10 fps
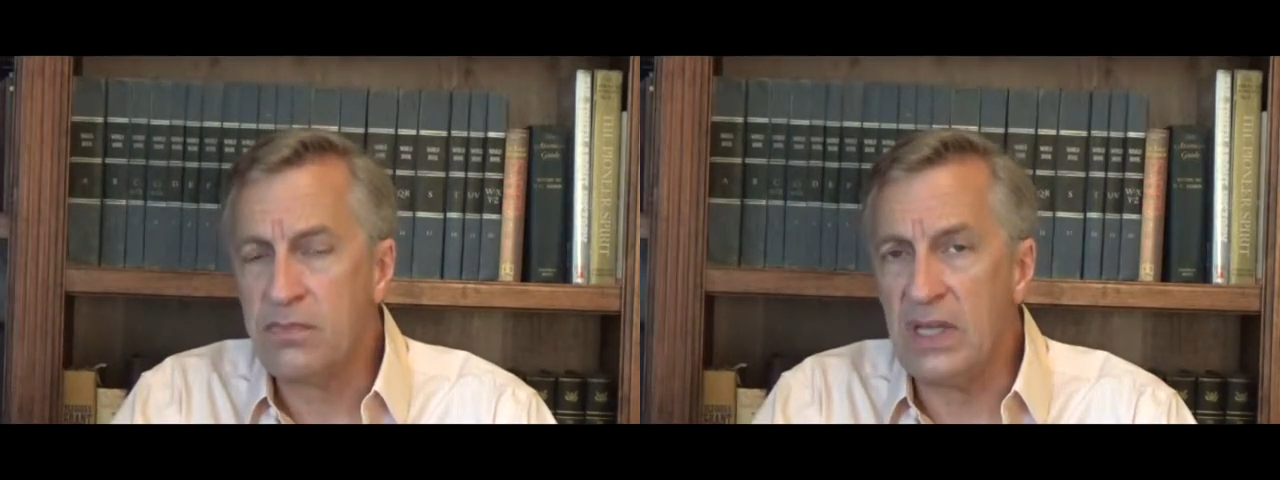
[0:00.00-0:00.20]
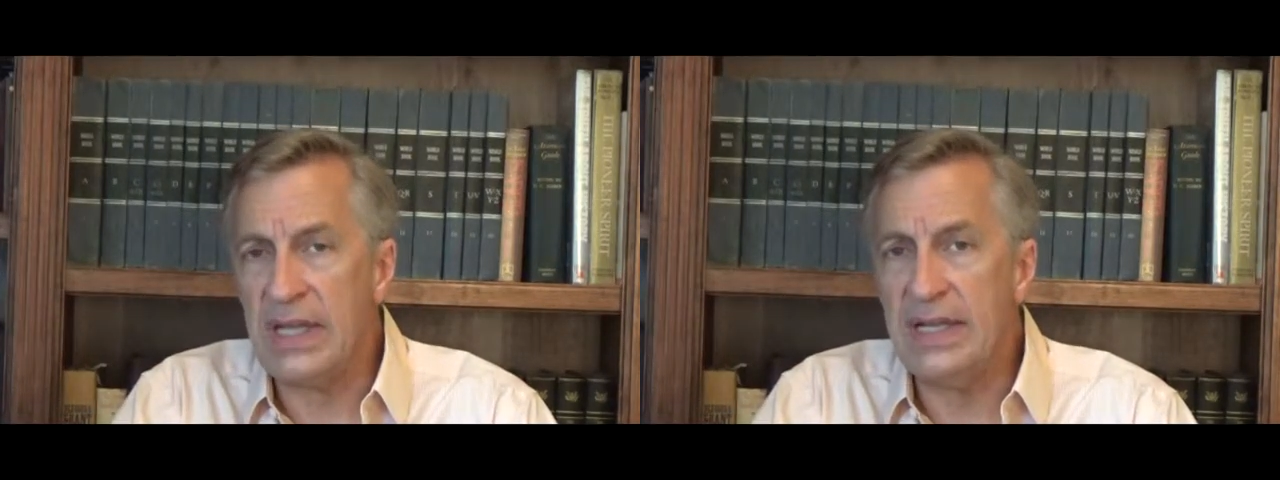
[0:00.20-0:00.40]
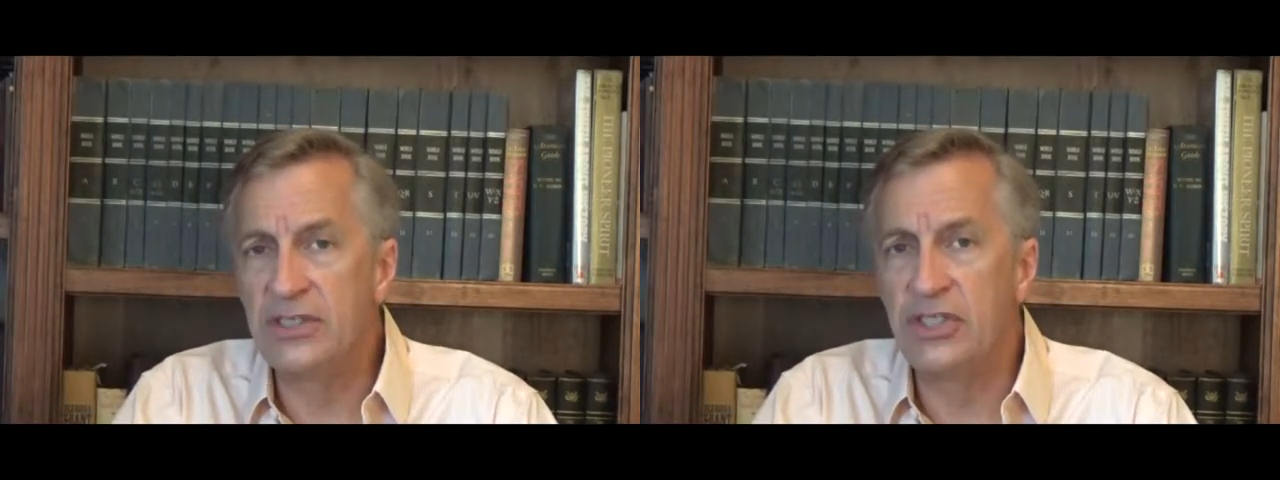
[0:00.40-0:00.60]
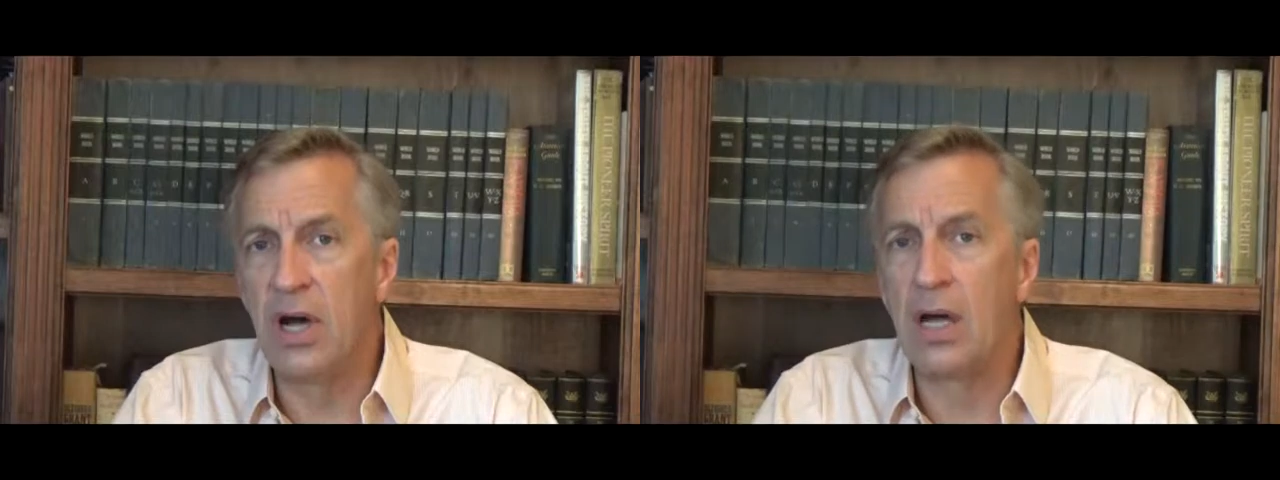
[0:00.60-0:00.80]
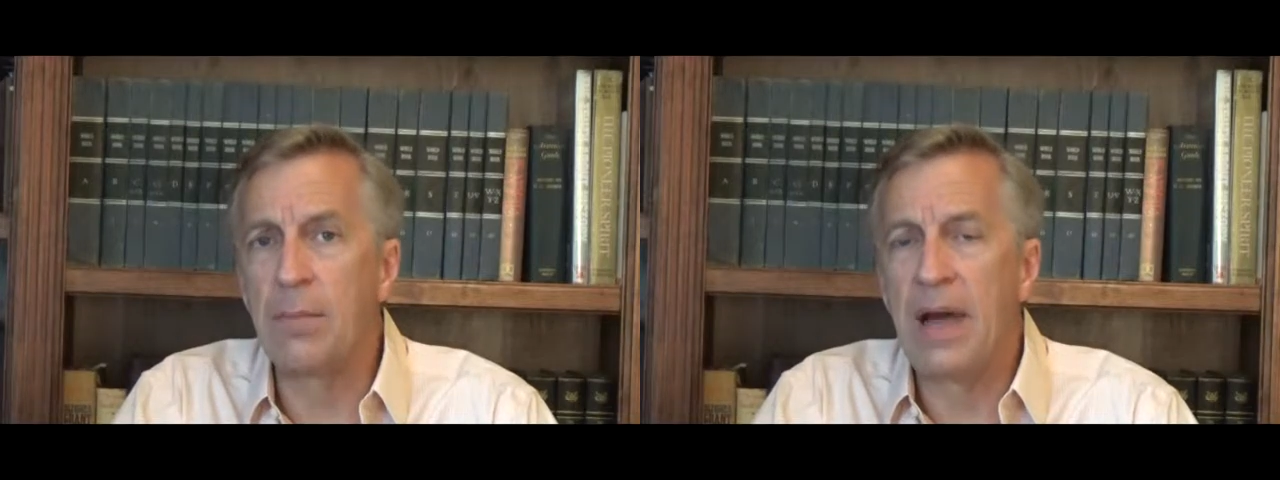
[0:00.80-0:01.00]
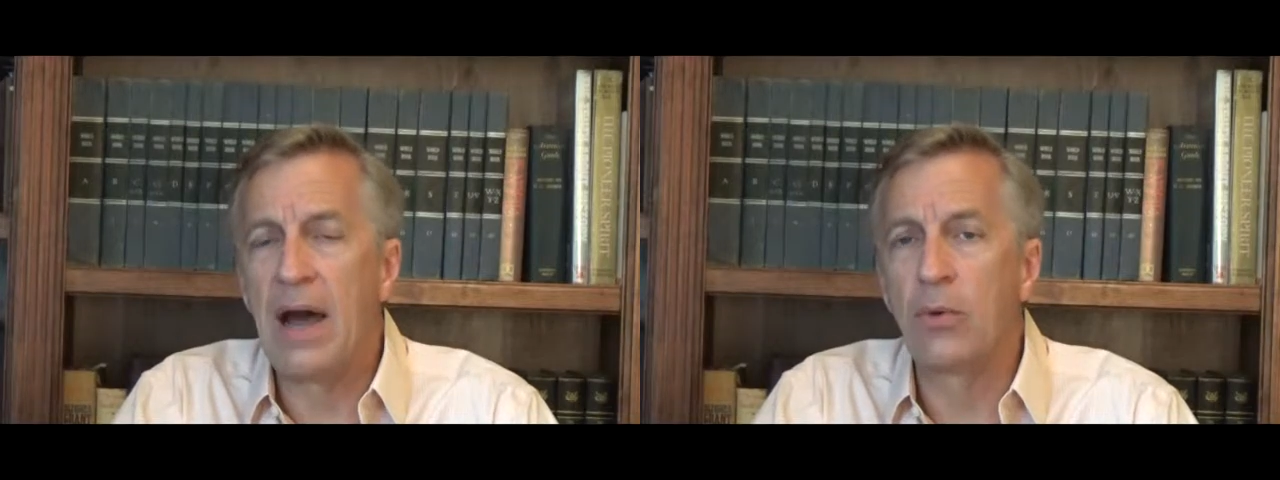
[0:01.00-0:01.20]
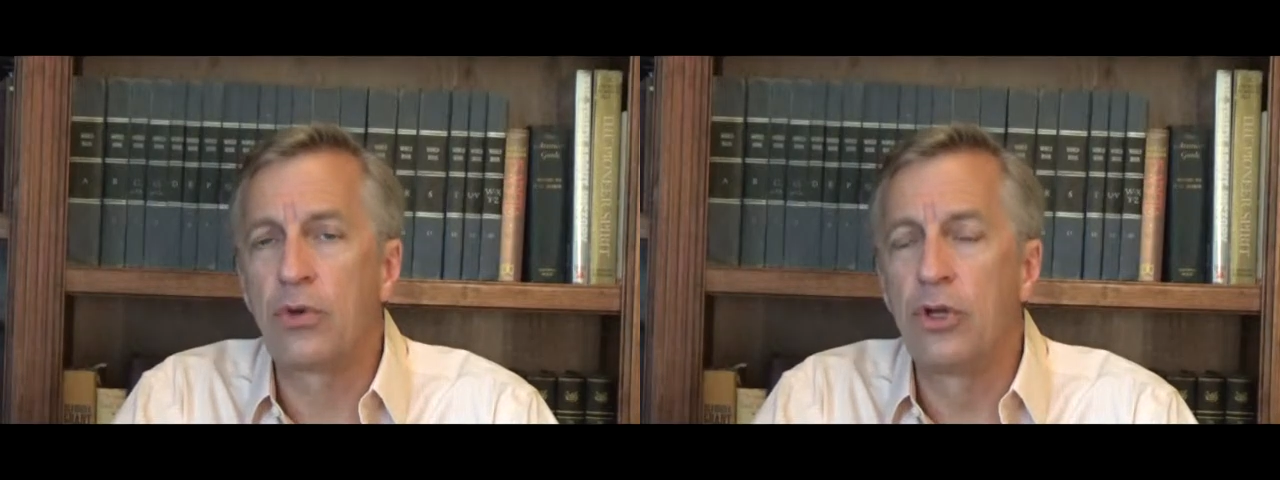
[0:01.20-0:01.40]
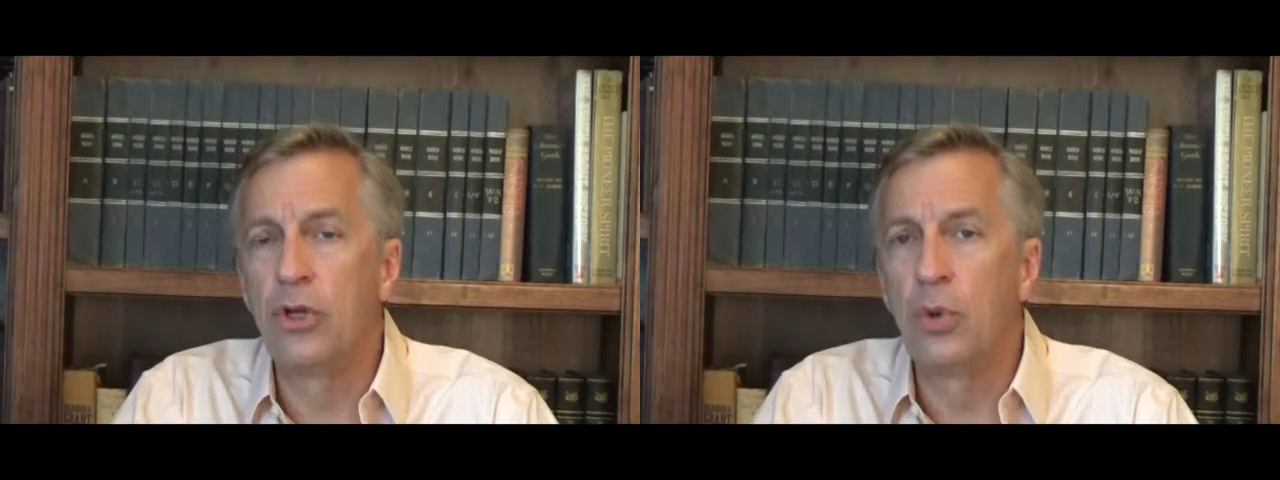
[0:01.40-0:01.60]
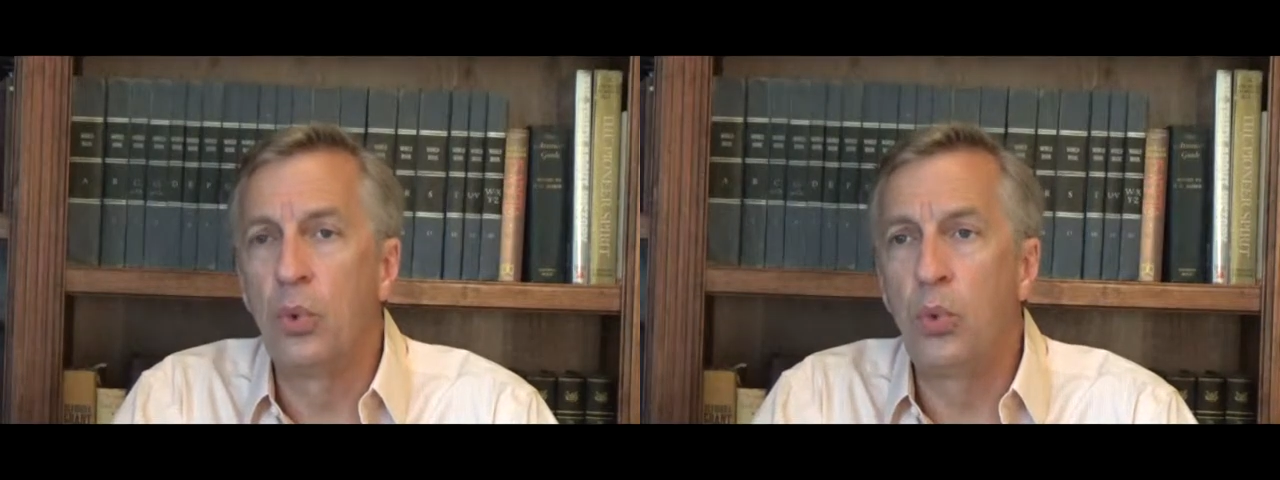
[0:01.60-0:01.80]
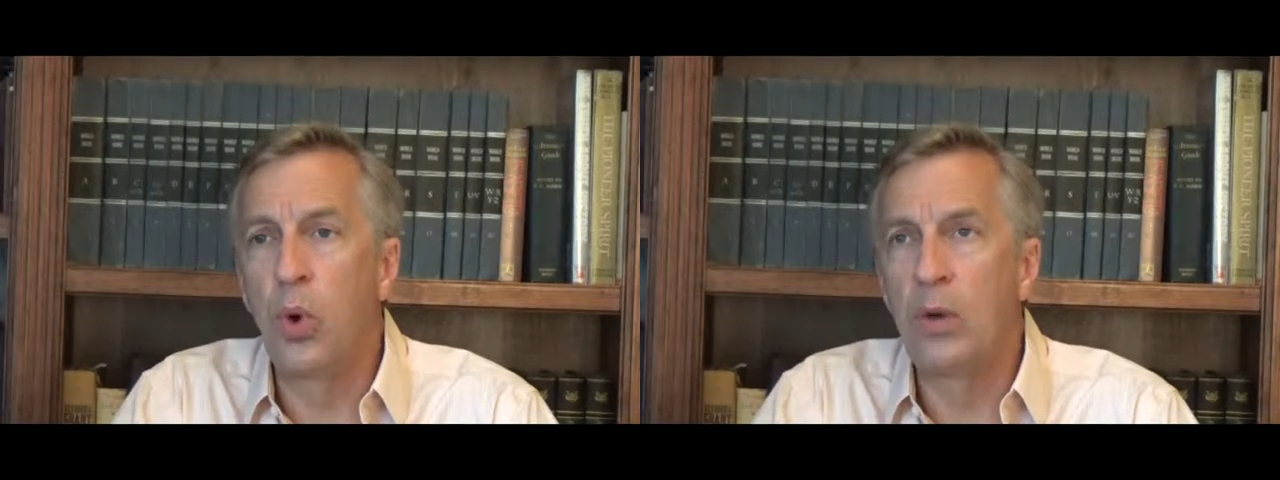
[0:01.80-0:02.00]
is not about
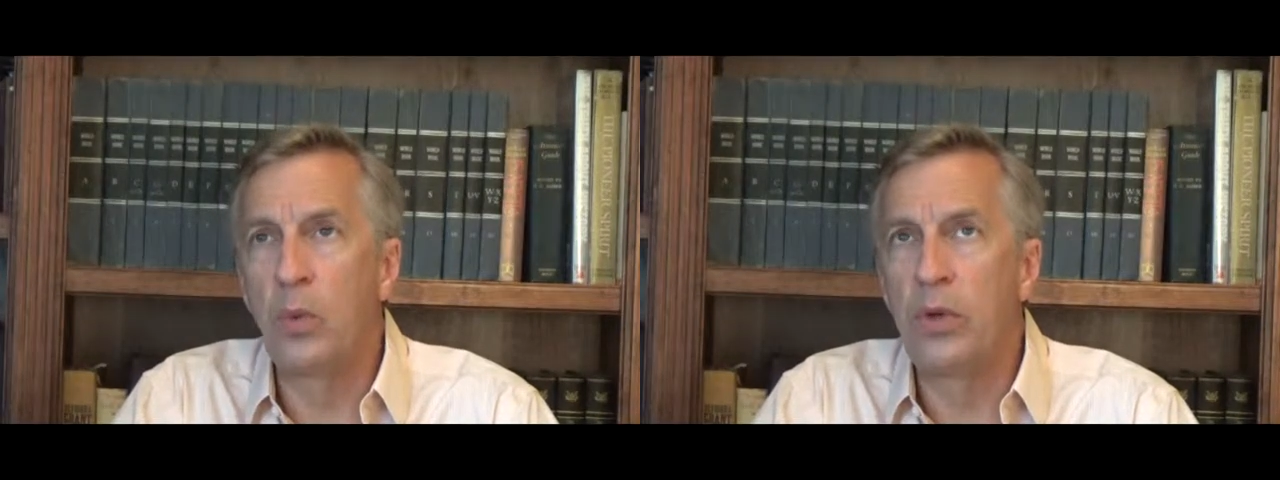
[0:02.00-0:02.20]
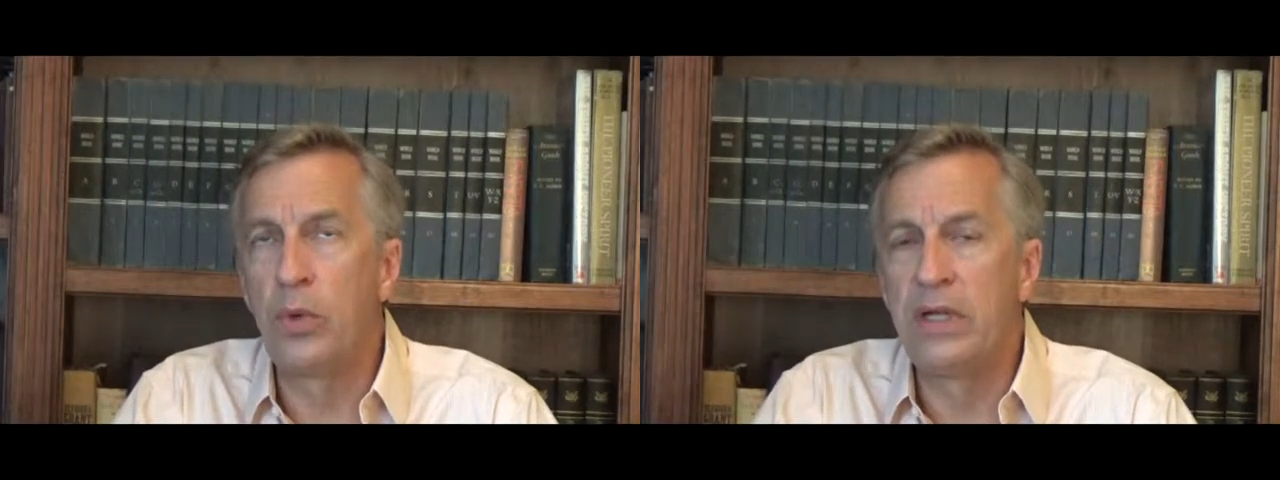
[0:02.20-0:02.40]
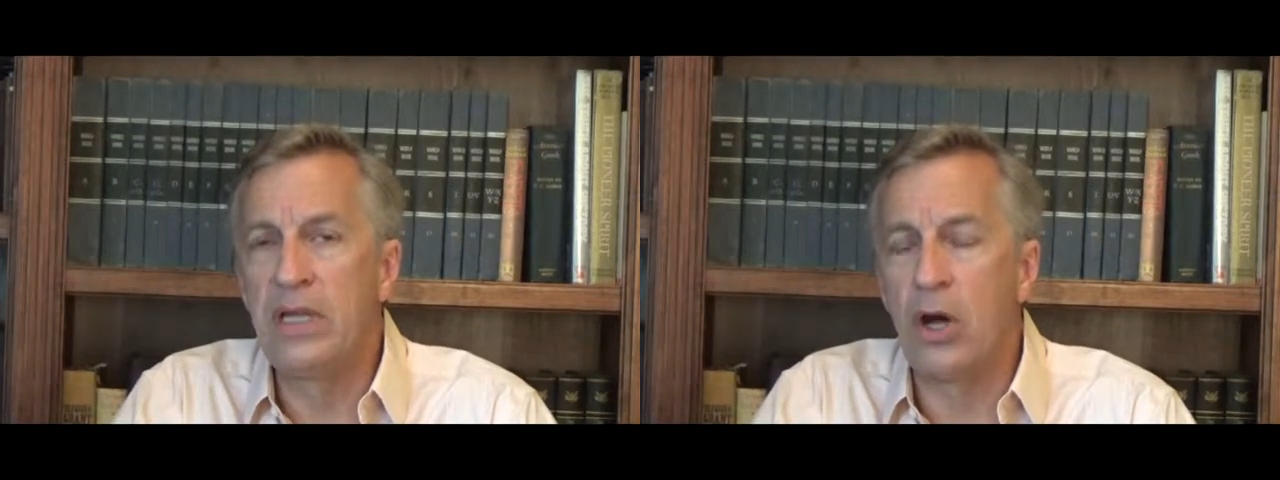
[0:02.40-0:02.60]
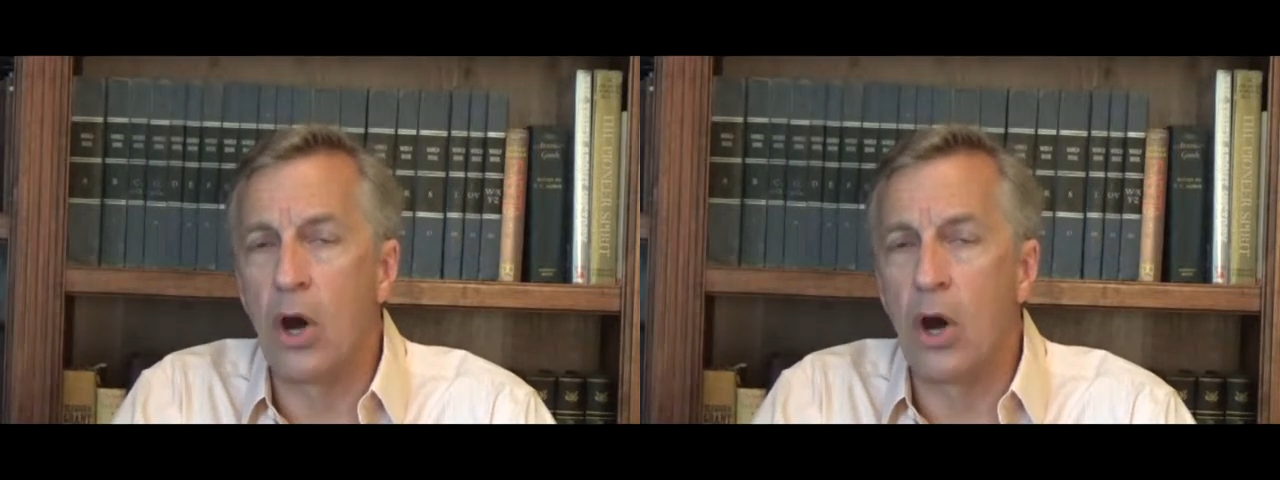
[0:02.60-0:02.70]
what we really